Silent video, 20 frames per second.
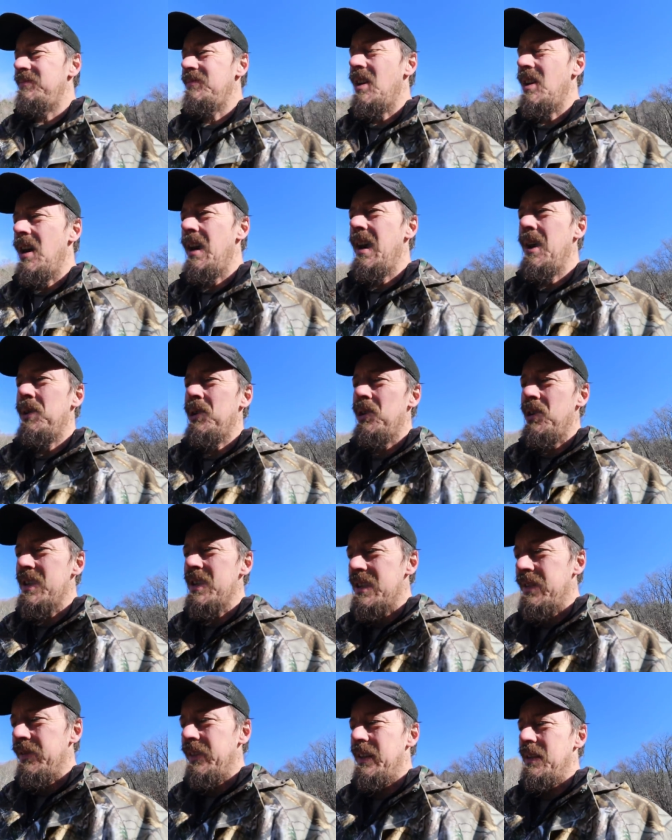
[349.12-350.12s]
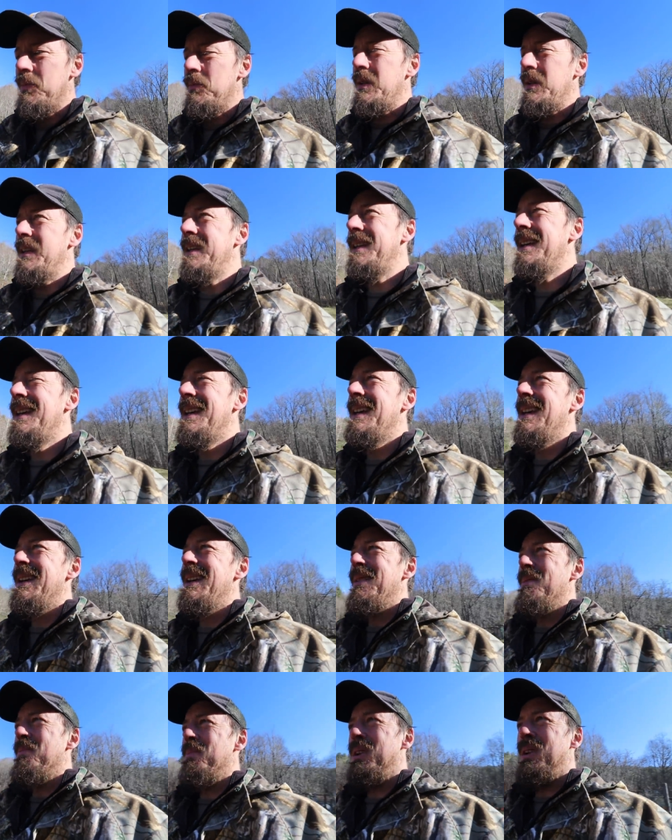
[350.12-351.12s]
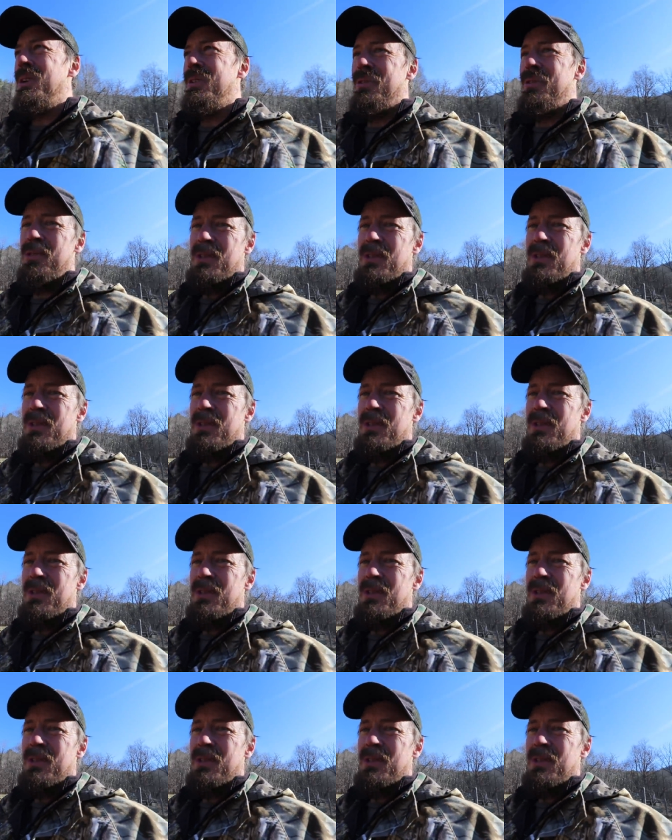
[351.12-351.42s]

uh, how aggressive he can be but also